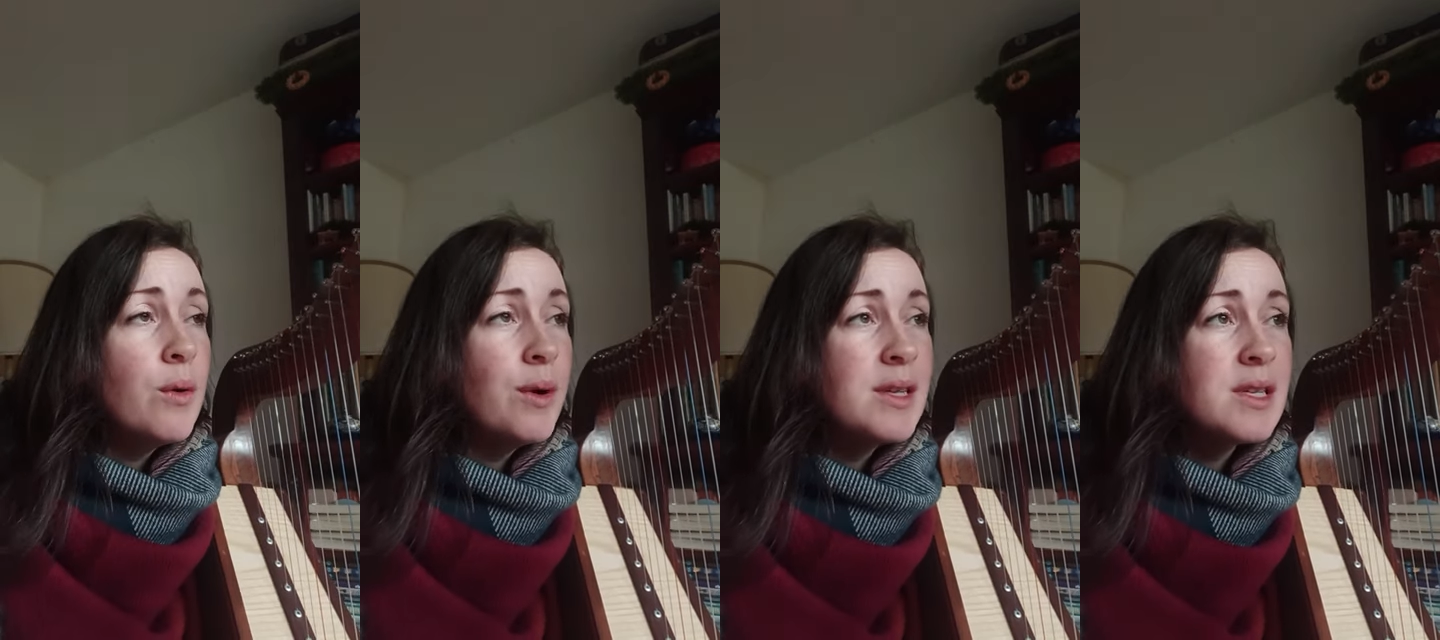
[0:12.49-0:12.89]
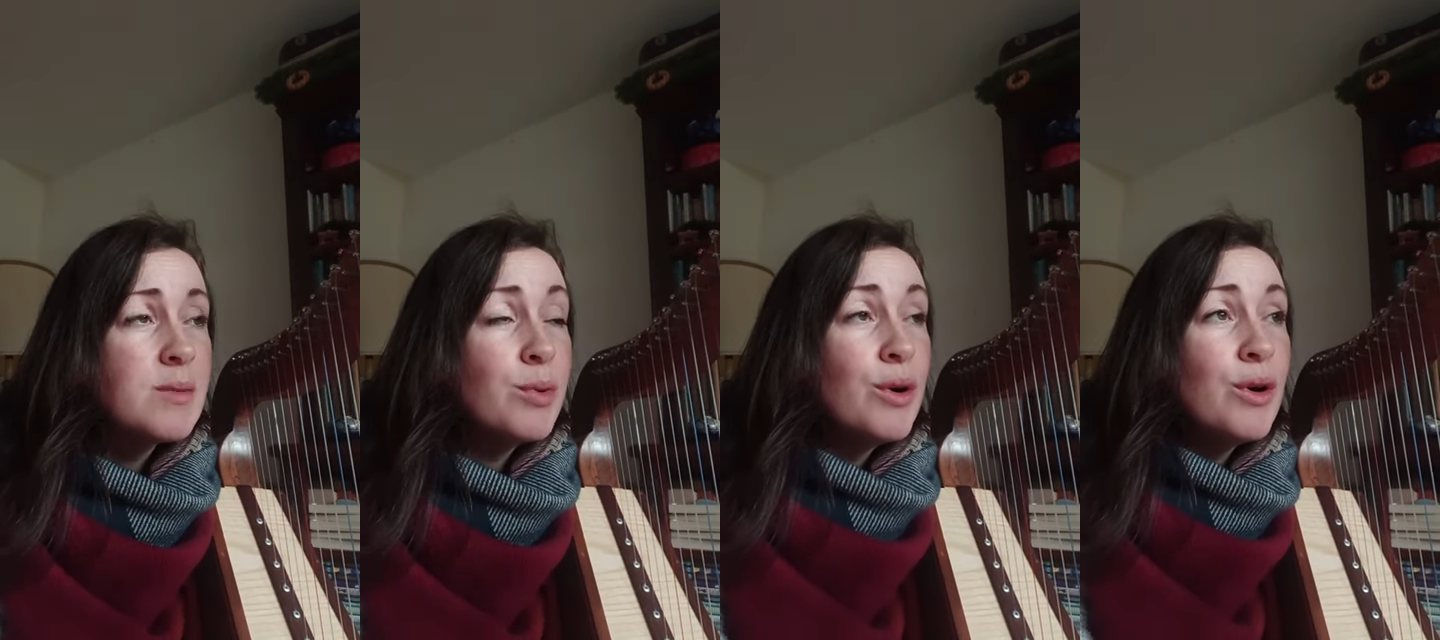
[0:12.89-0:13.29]

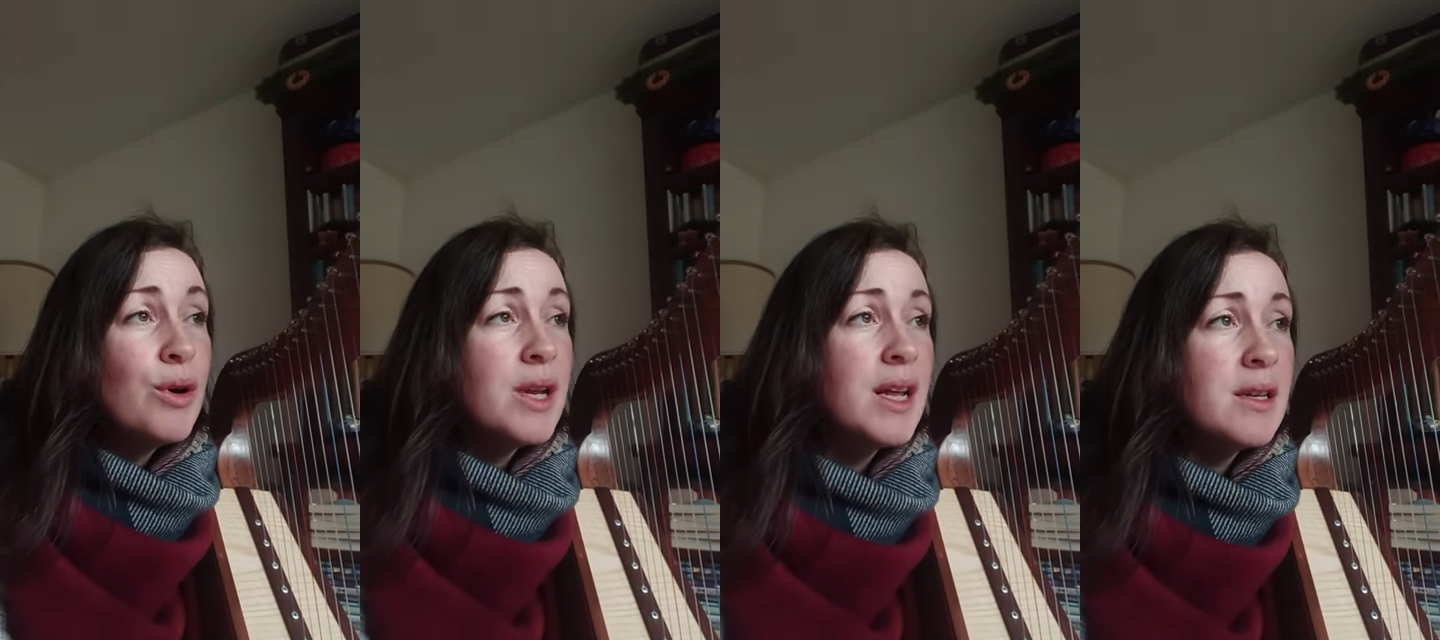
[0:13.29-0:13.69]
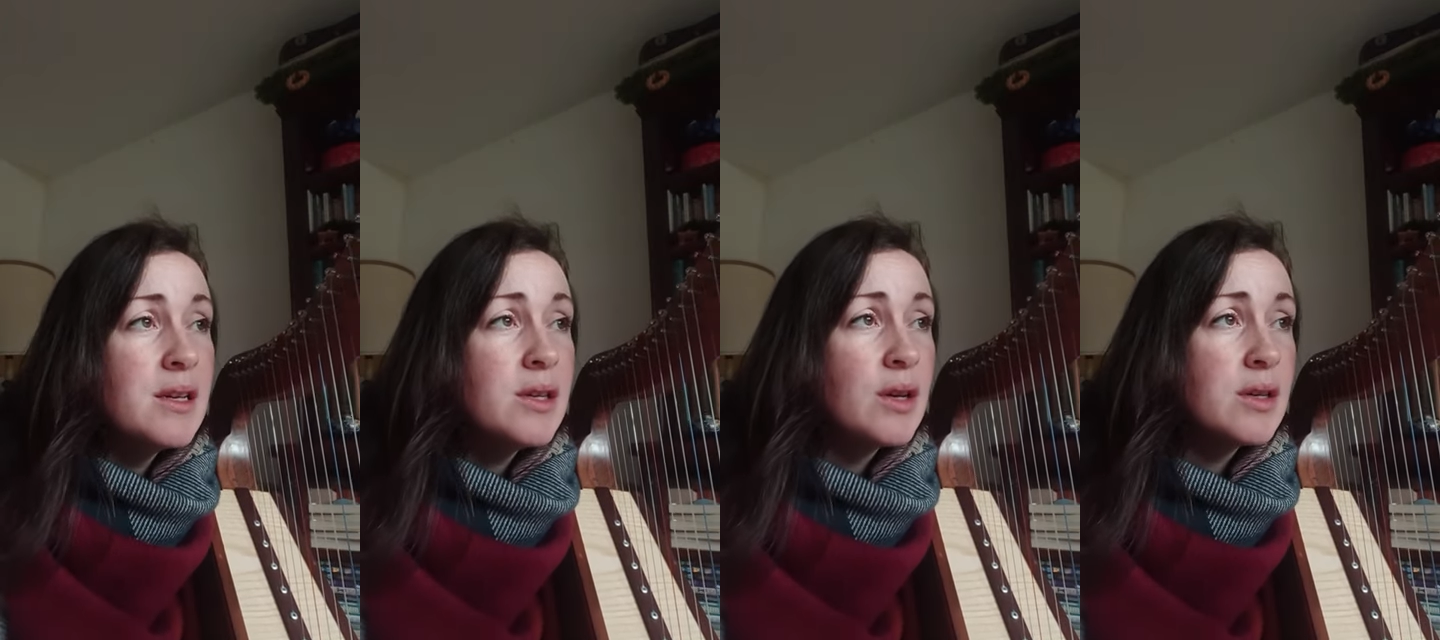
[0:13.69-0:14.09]
whispered
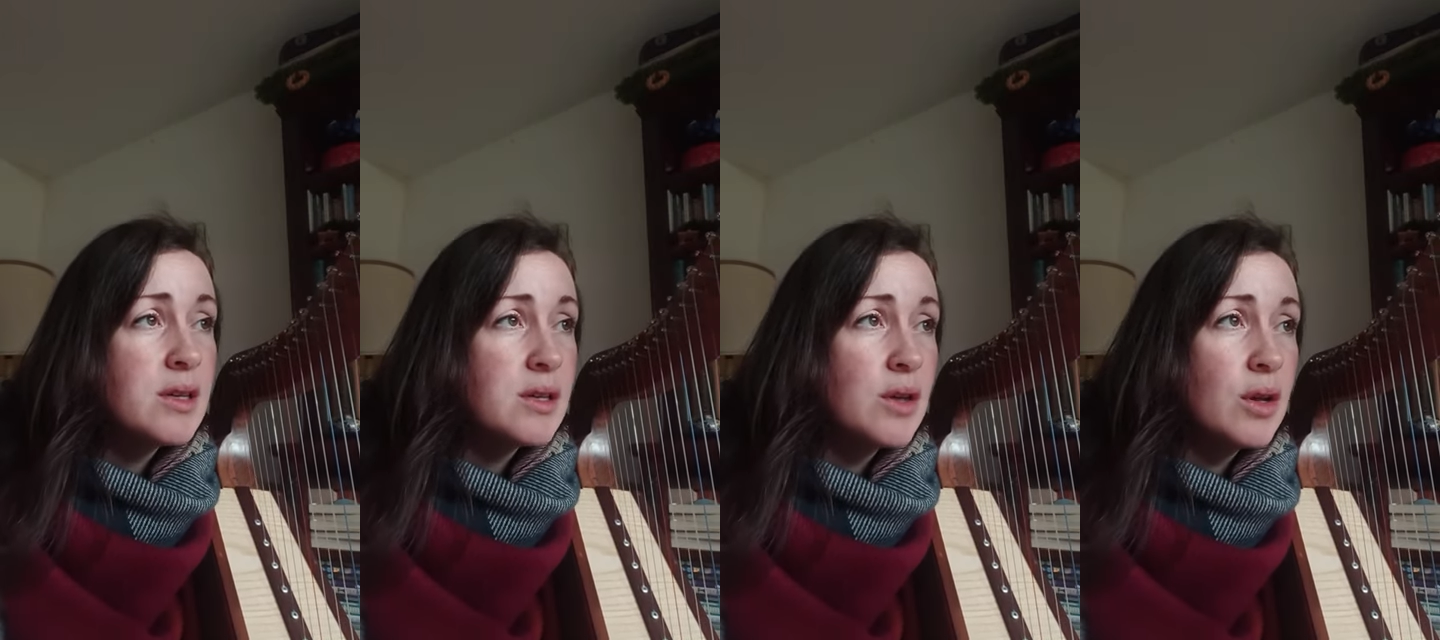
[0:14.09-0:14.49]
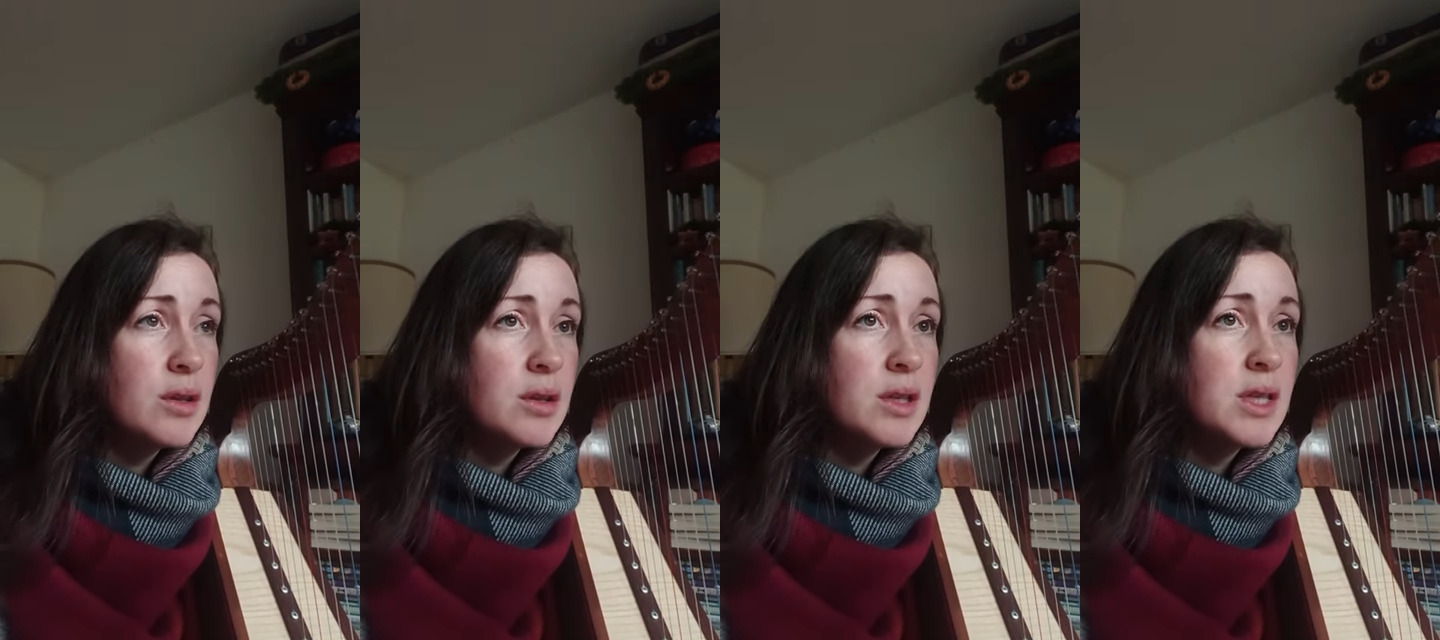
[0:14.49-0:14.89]
and tossed
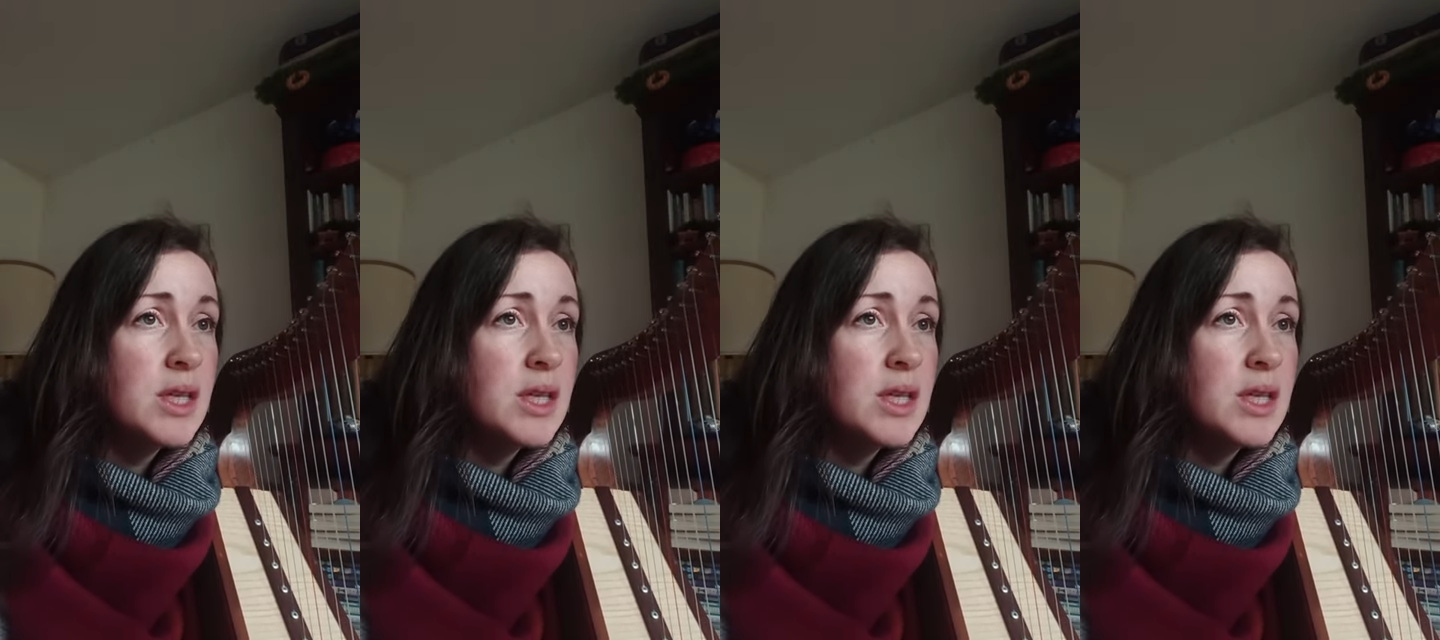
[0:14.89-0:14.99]
on the